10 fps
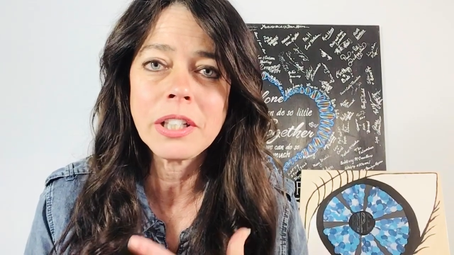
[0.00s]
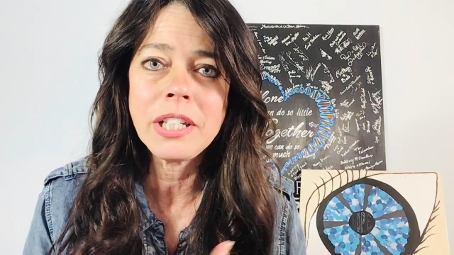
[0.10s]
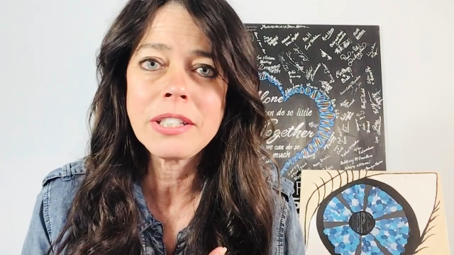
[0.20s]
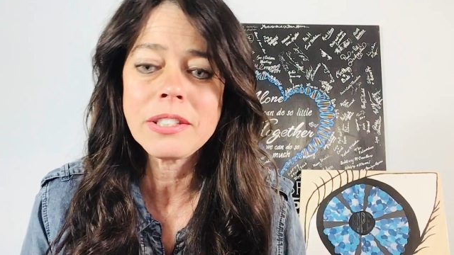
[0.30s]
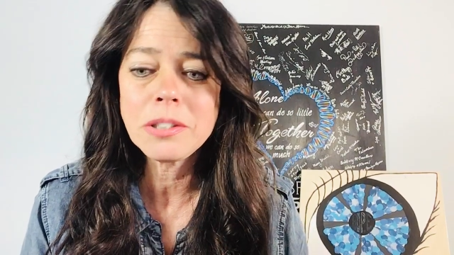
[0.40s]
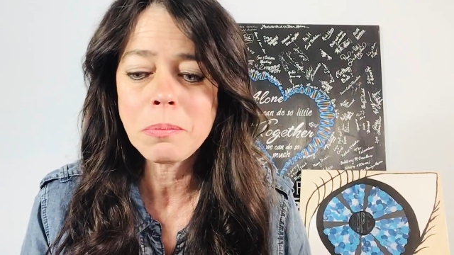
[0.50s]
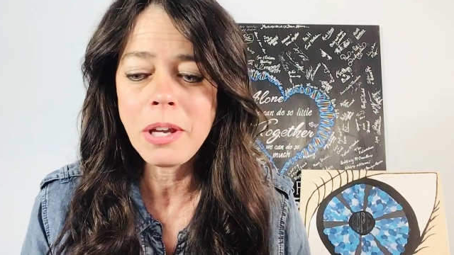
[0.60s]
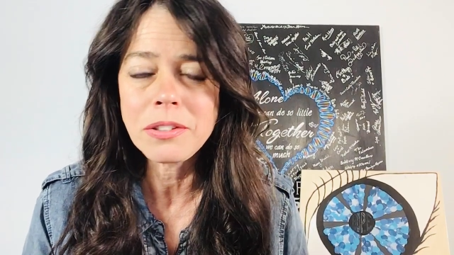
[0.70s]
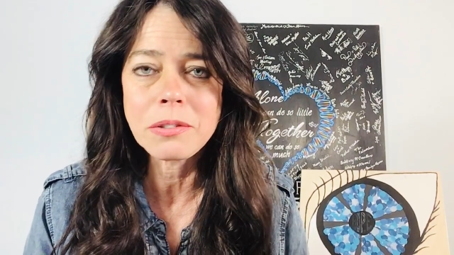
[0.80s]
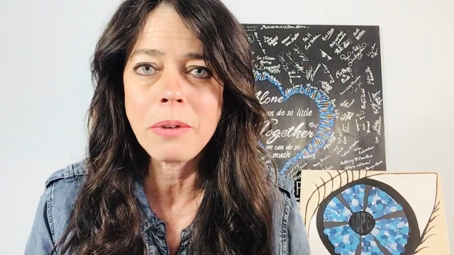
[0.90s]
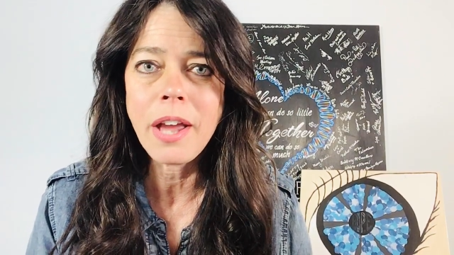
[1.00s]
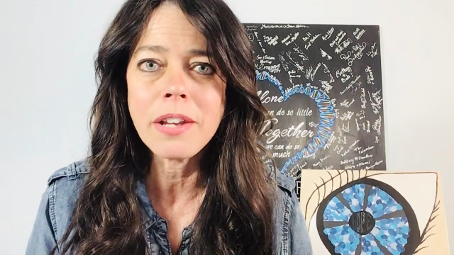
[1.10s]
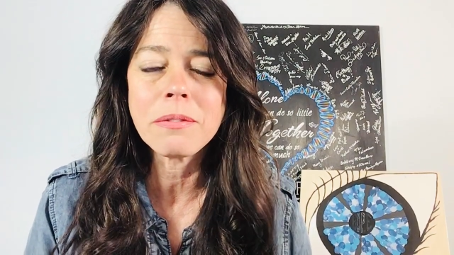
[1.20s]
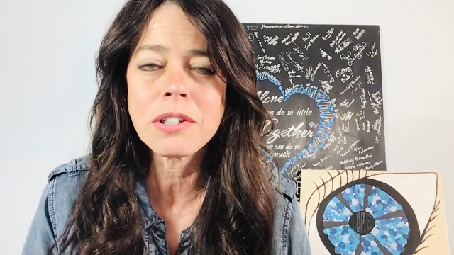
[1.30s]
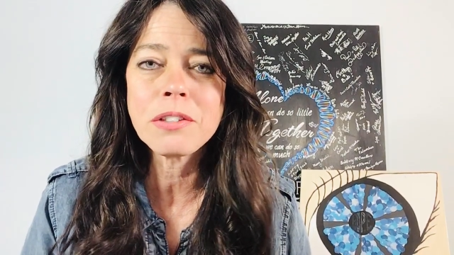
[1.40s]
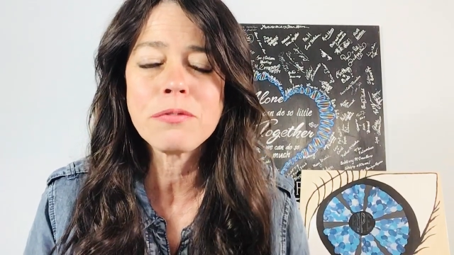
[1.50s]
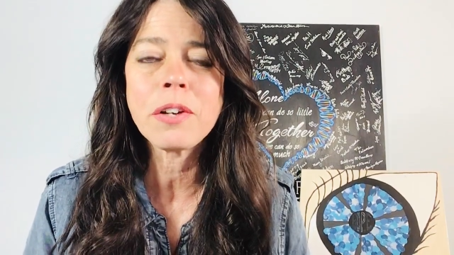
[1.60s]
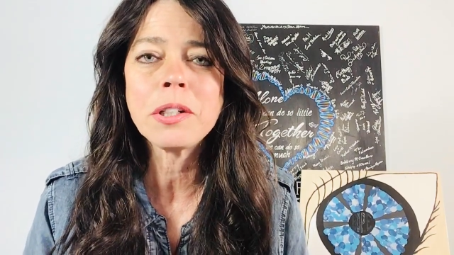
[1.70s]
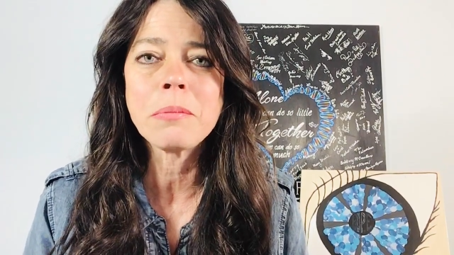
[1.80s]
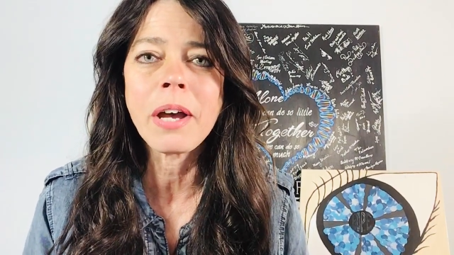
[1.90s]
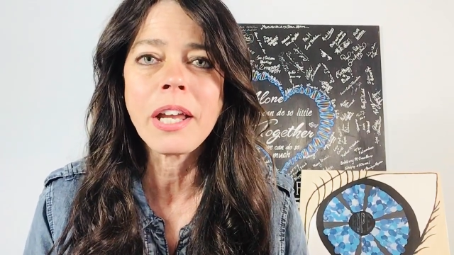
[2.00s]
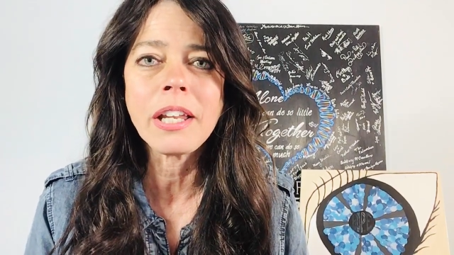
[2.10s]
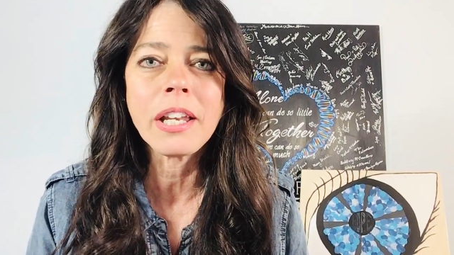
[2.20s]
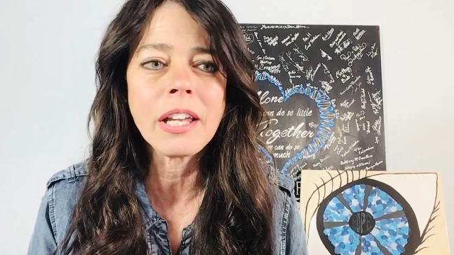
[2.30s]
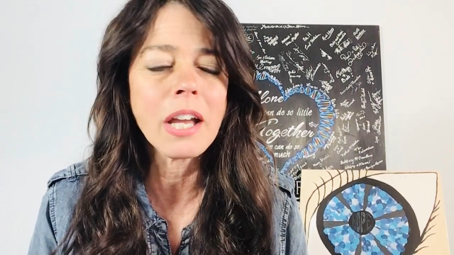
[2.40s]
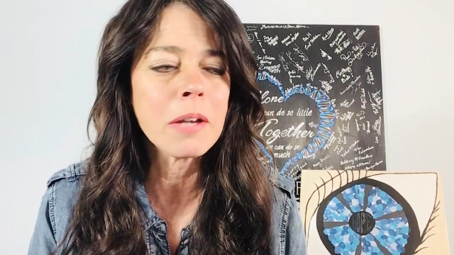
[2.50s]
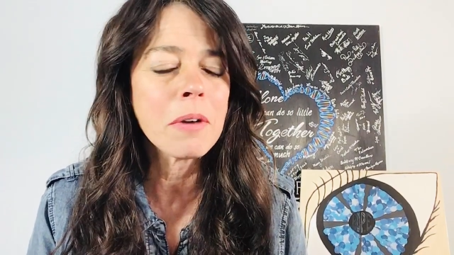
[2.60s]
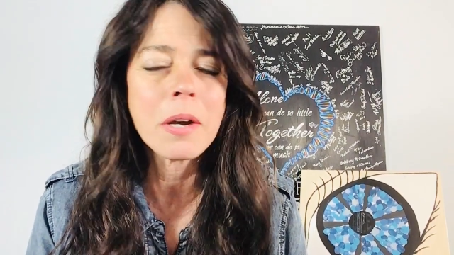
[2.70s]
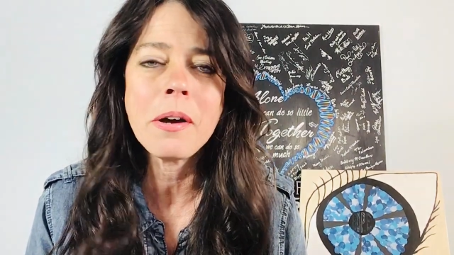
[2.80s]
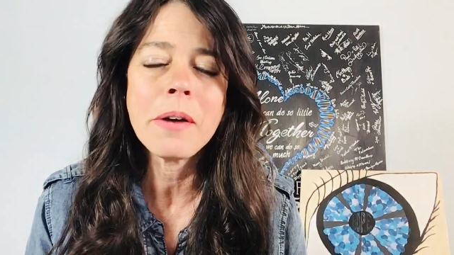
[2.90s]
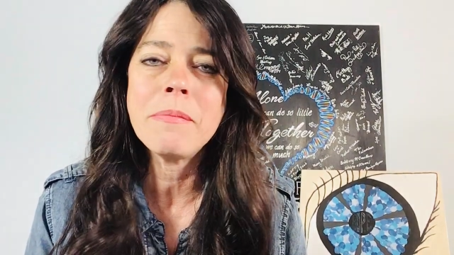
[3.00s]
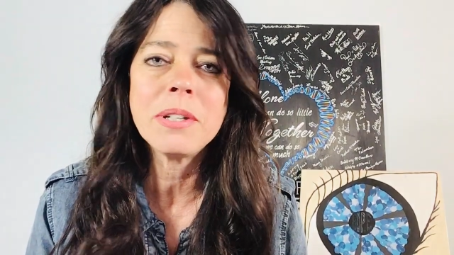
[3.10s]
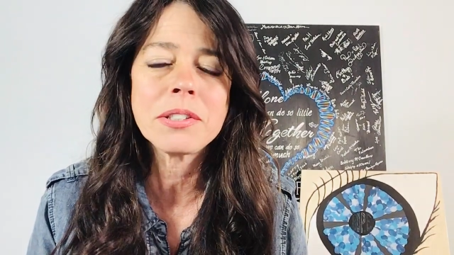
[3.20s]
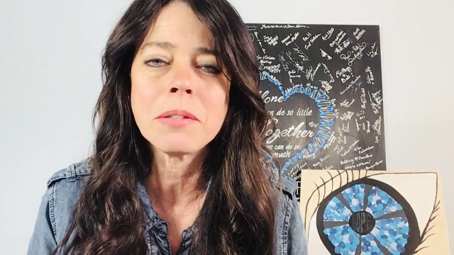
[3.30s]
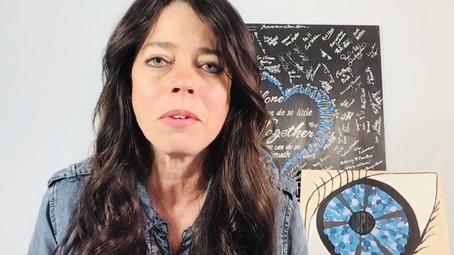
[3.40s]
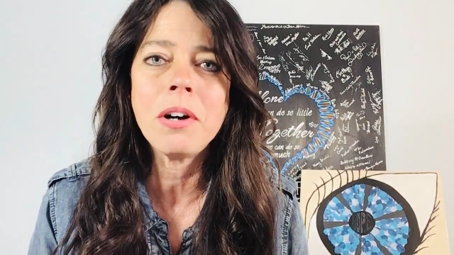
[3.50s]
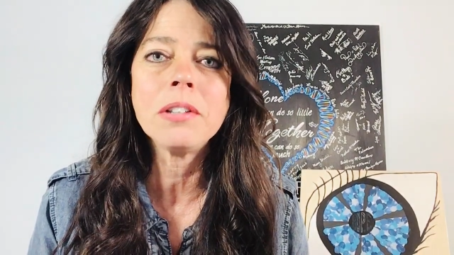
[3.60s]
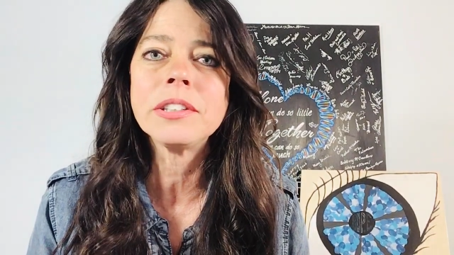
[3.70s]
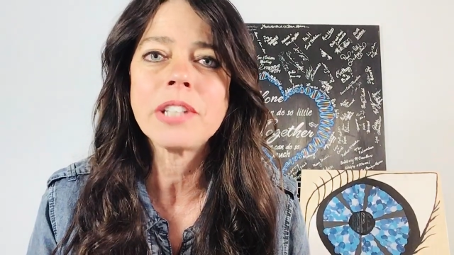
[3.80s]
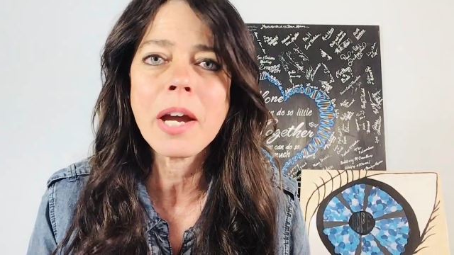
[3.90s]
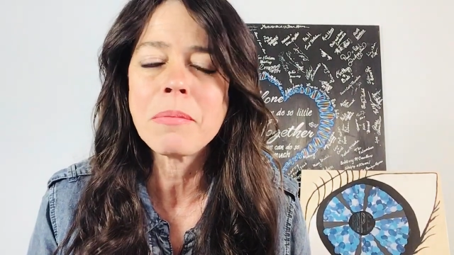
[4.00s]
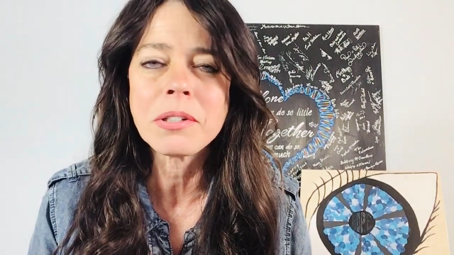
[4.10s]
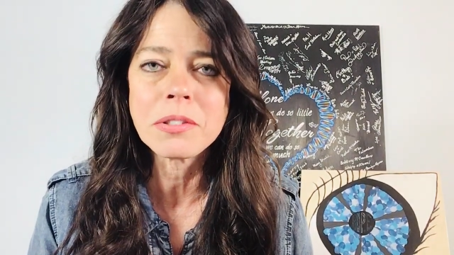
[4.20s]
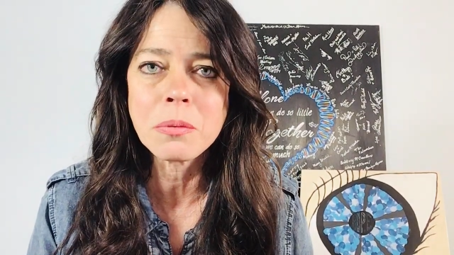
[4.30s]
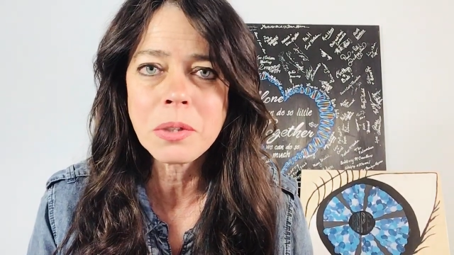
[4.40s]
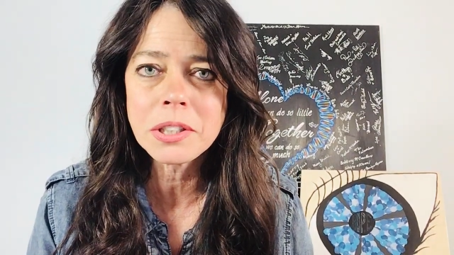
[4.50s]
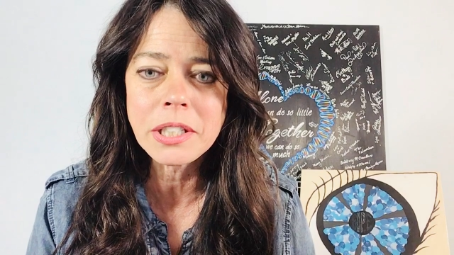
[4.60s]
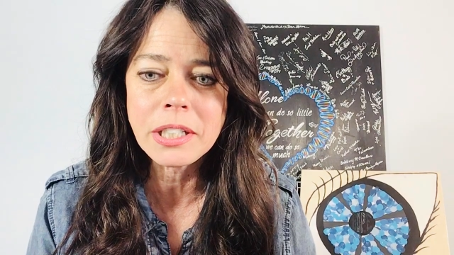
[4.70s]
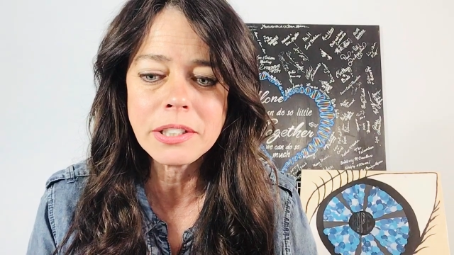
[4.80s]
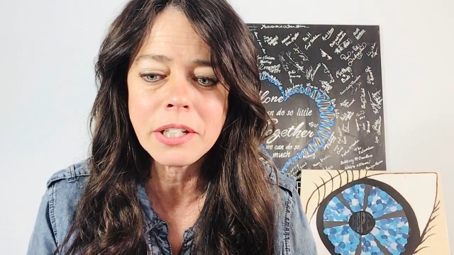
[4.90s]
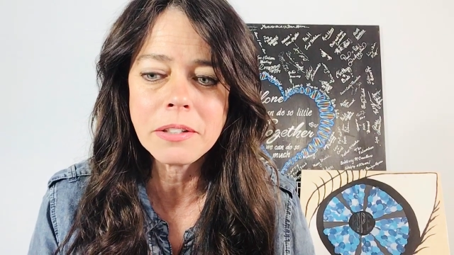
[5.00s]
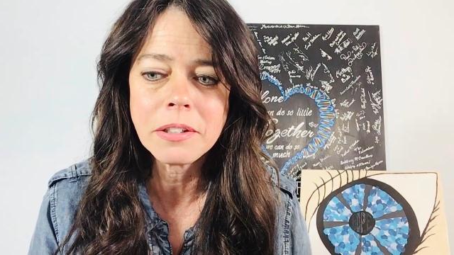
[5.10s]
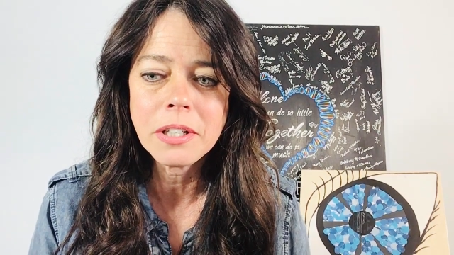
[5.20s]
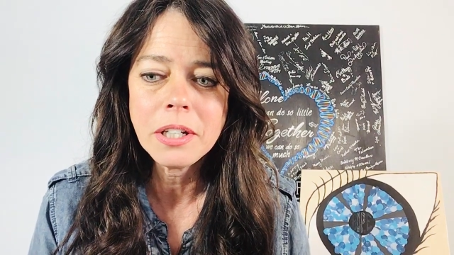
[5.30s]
has since passed away. He was a good friend of mine, and I miss him all the time because of the work that he did.